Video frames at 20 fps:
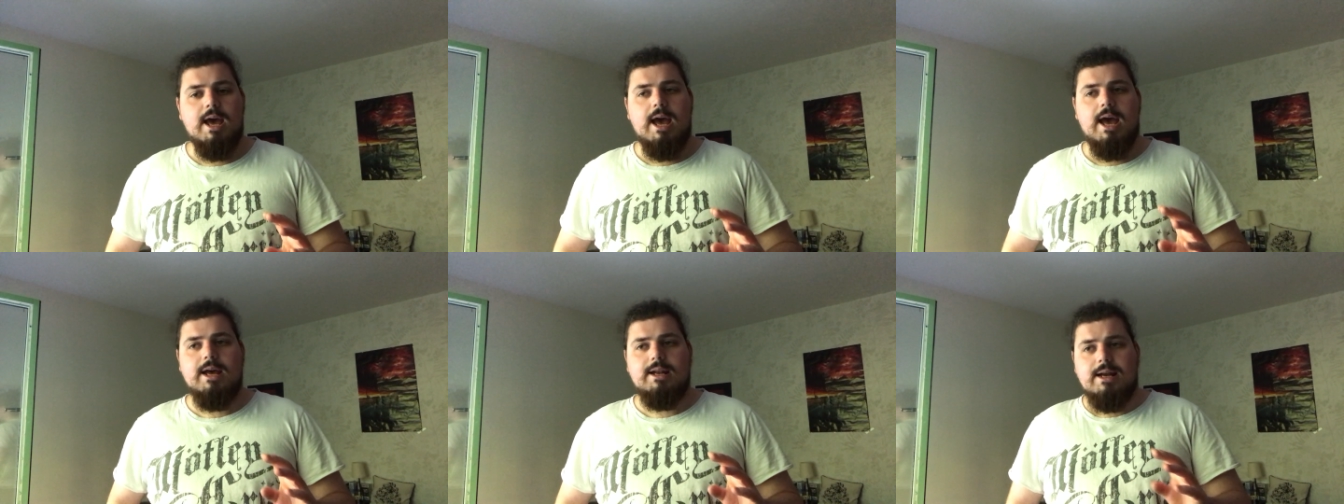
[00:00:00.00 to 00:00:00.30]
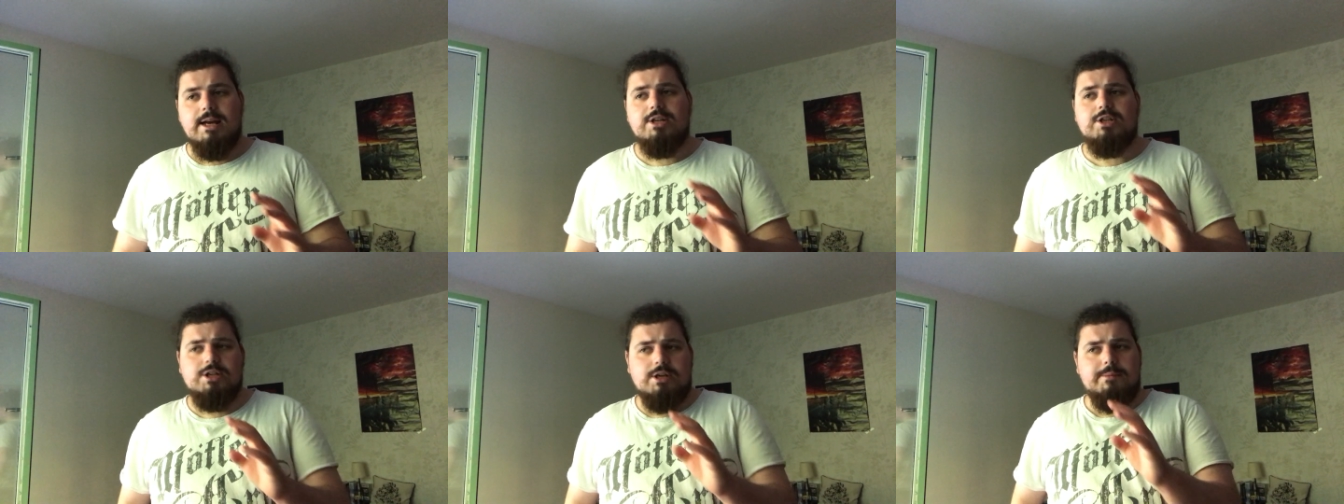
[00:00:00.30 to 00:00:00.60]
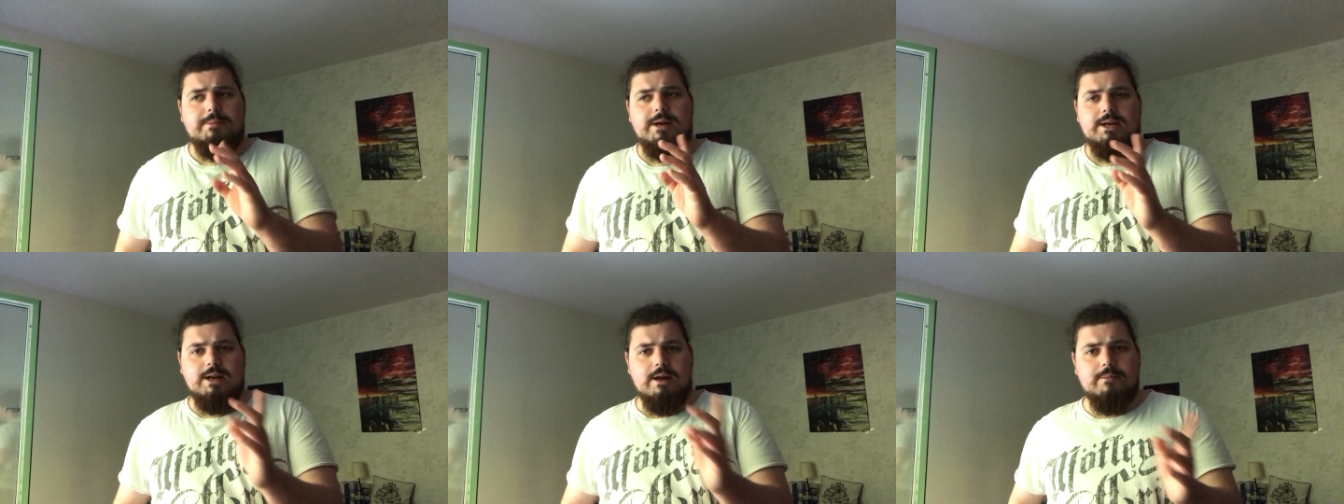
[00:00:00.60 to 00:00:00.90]
and actually
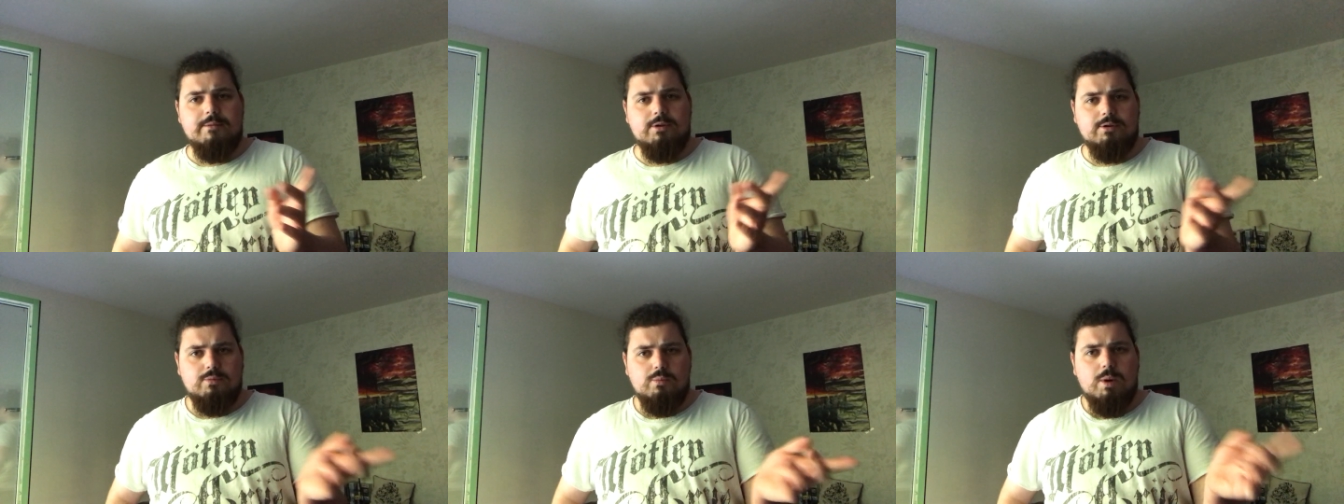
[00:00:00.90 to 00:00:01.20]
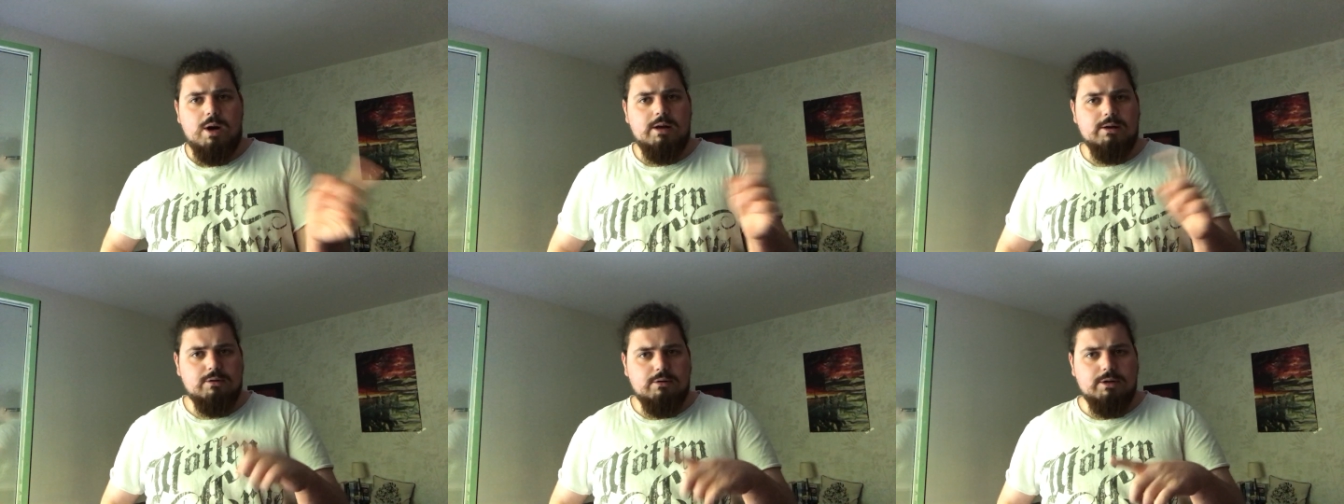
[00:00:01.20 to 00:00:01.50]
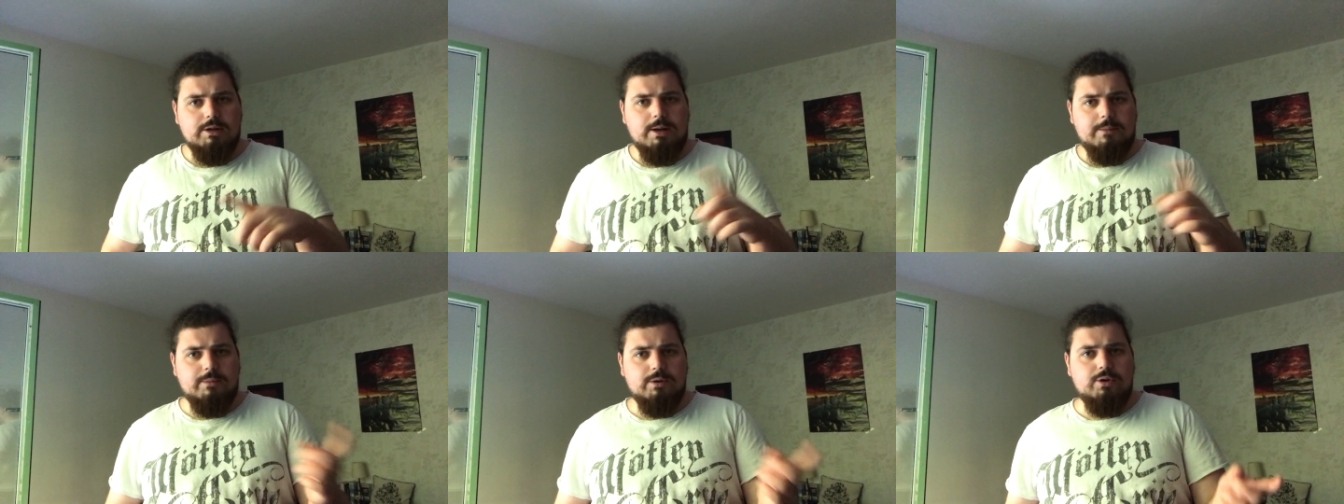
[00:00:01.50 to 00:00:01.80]
my number 1 or
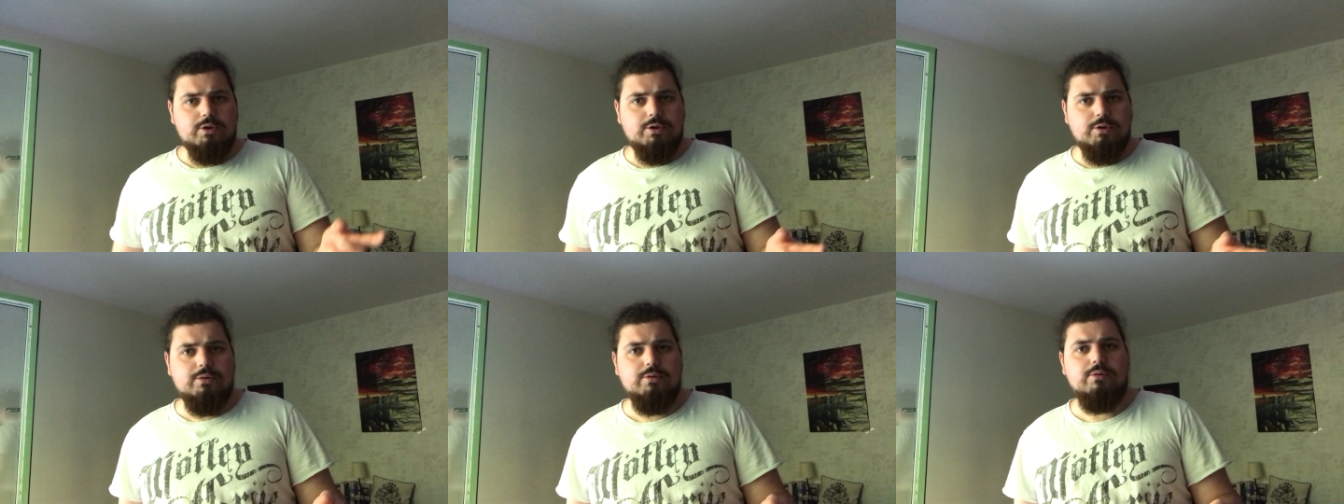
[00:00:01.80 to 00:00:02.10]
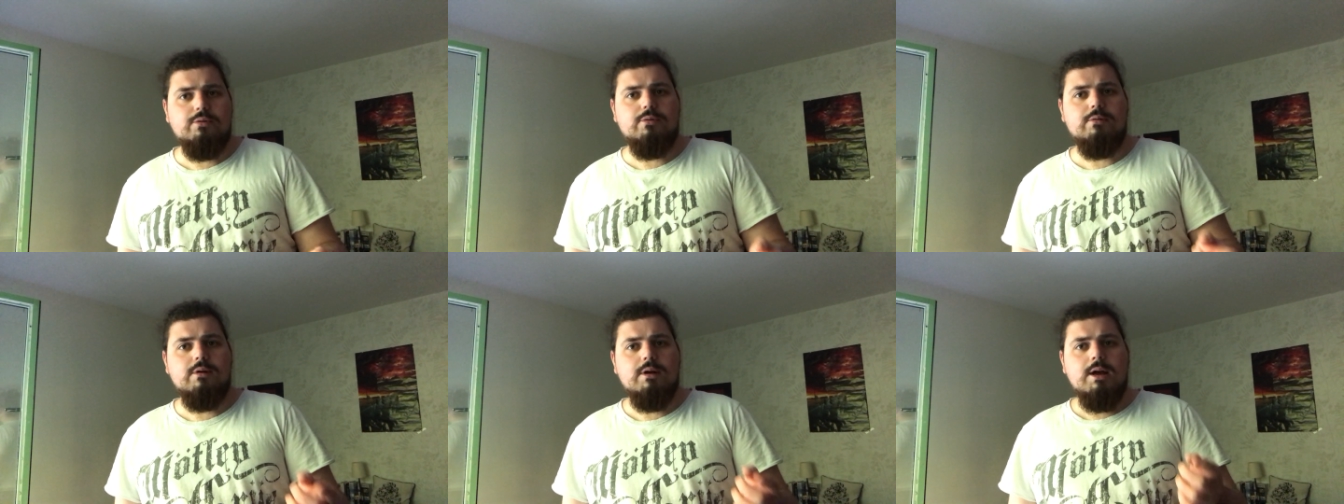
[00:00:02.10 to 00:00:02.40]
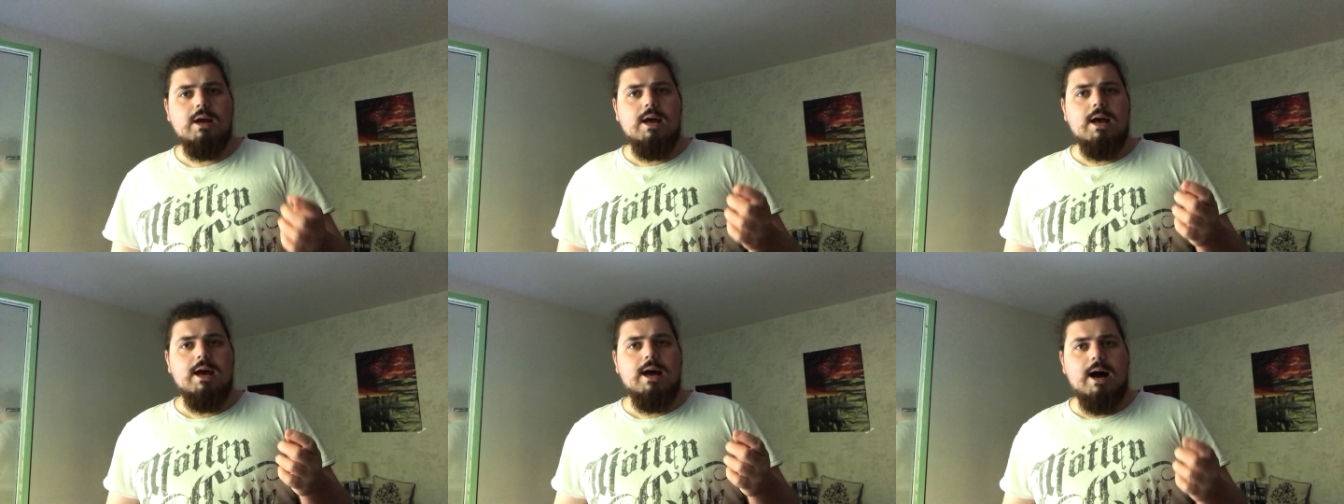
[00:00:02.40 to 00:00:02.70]
number 2,
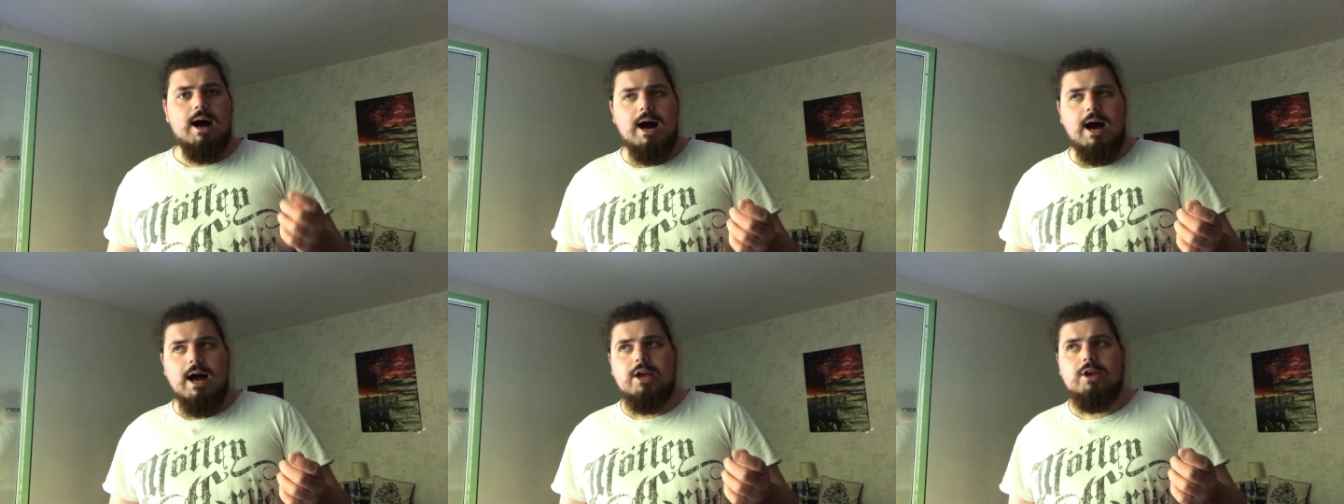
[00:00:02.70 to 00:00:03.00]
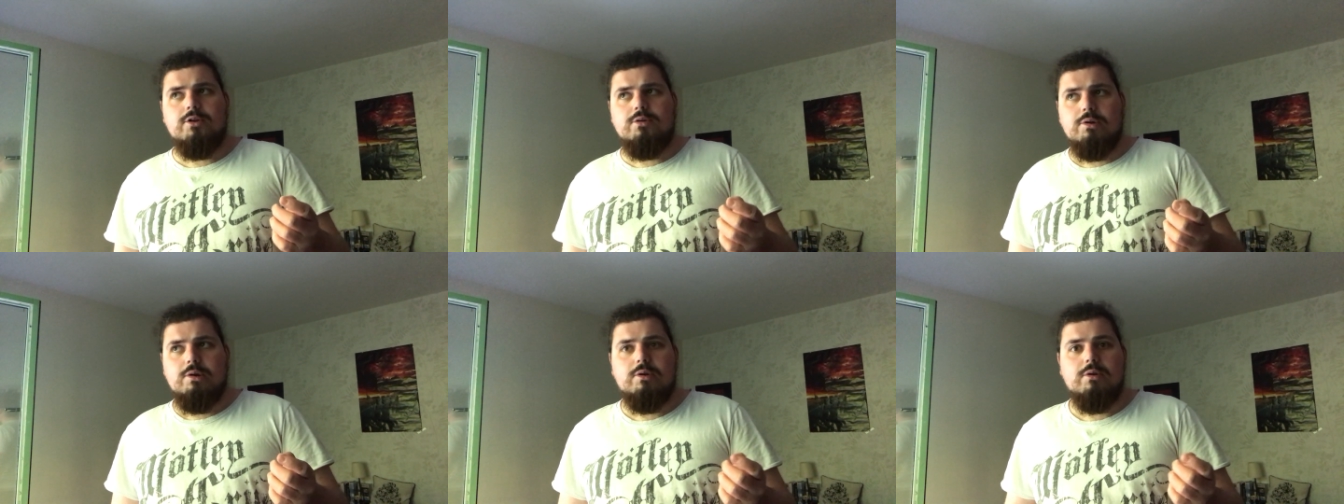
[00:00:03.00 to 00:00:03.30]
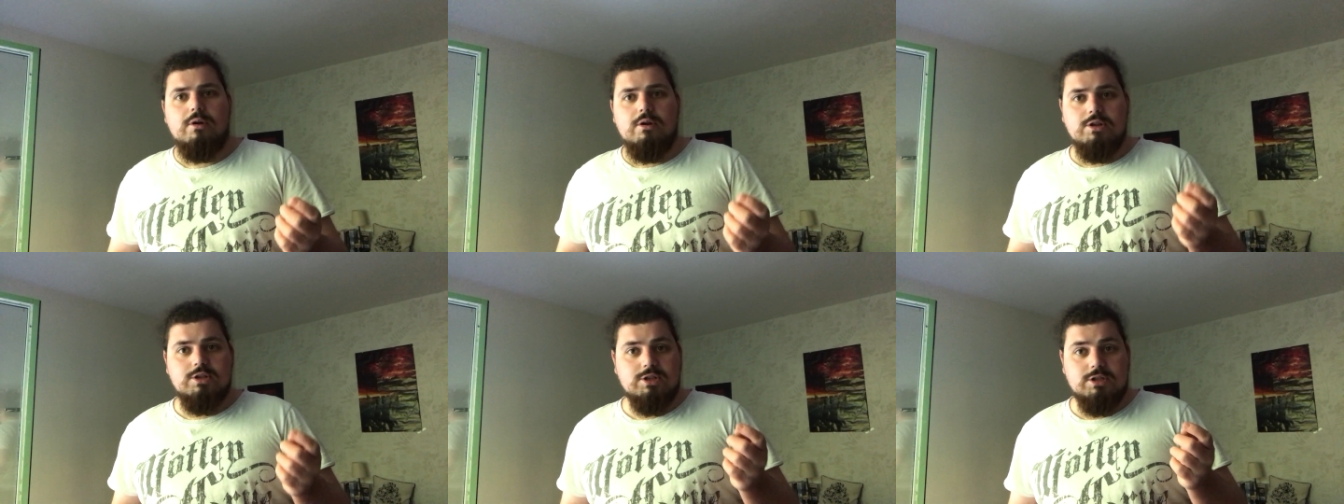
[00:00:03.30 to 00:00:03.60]
I could
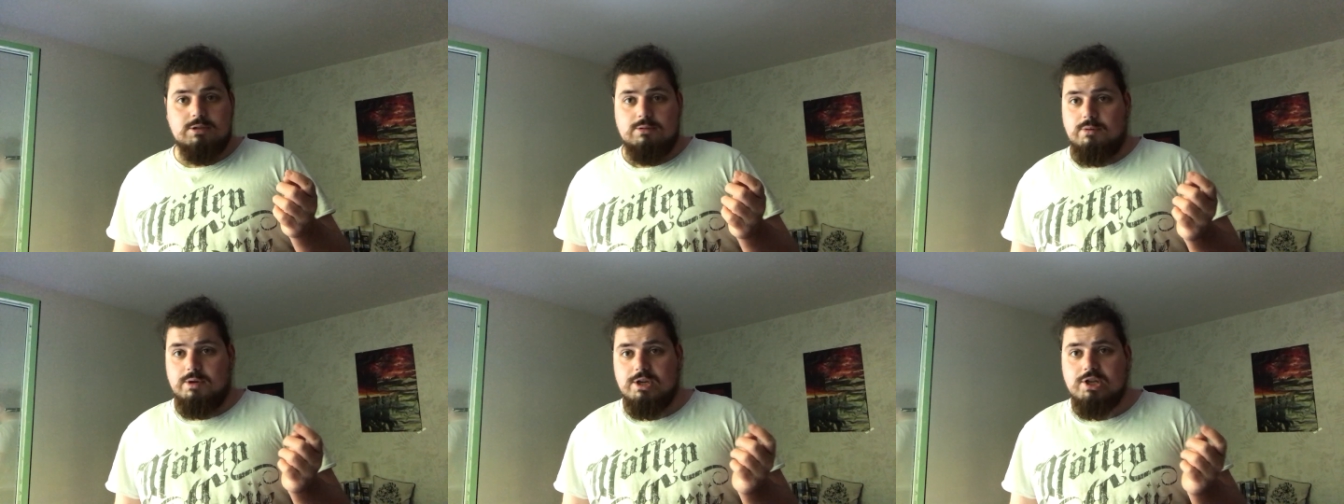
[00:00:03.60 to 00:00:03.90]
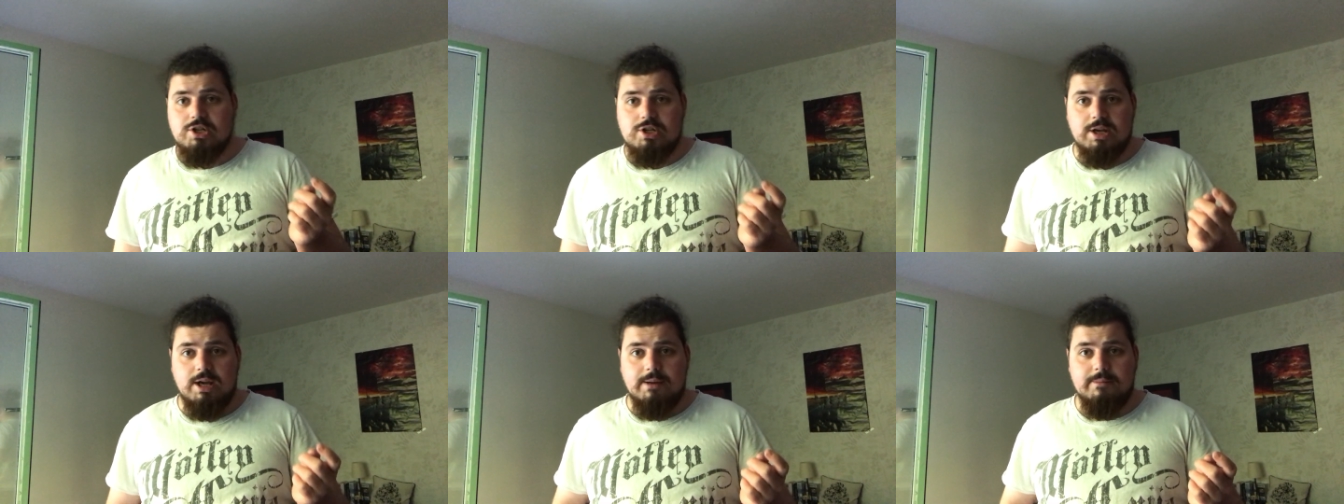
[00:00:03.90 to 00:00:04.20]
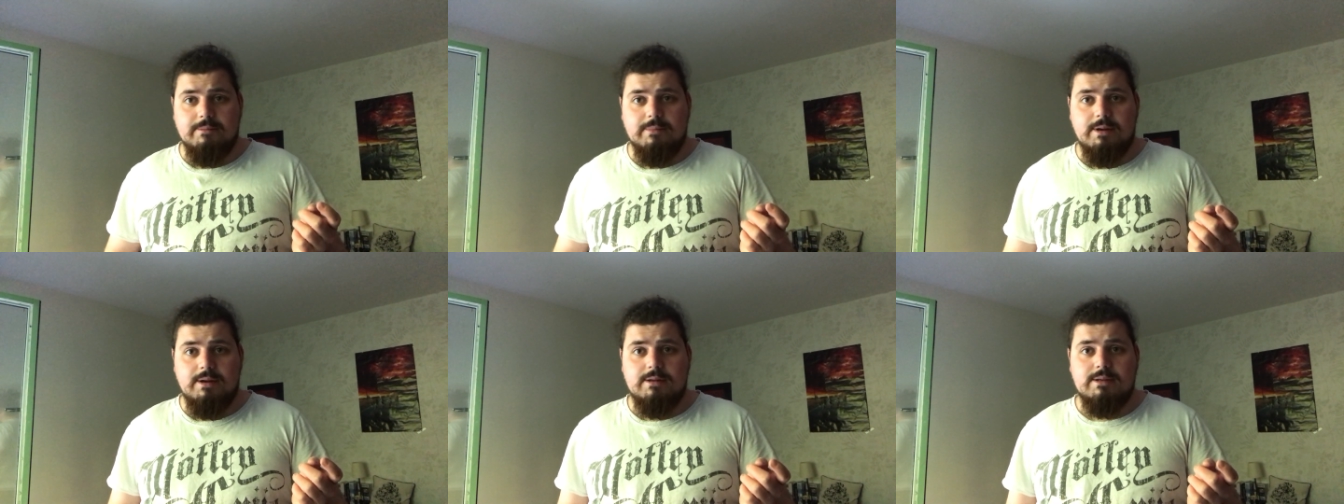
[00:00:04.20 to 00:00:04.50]
switch
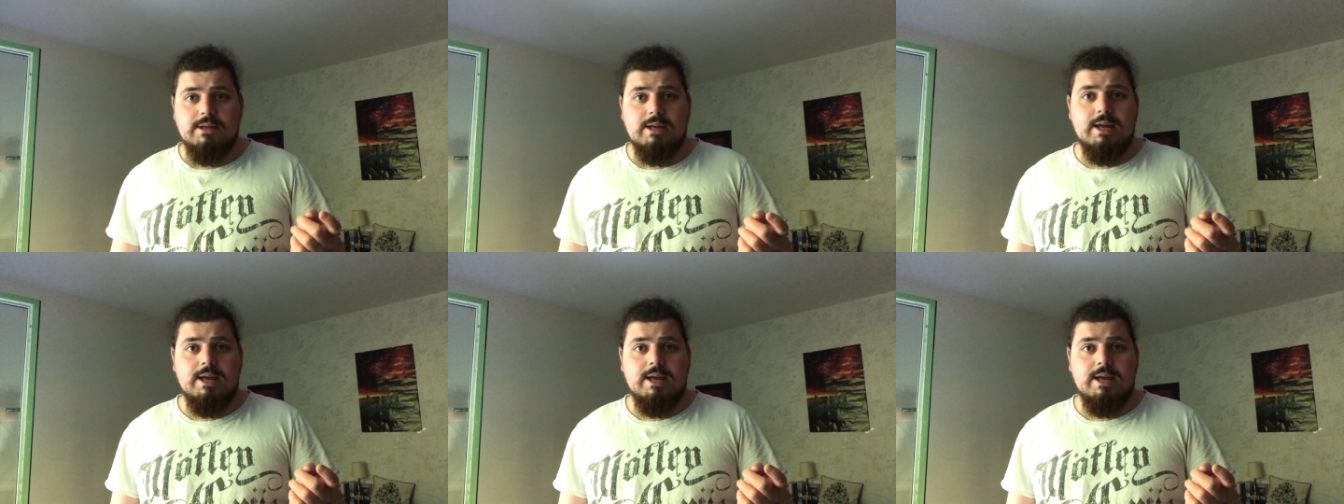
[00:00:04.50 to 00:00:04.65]
them,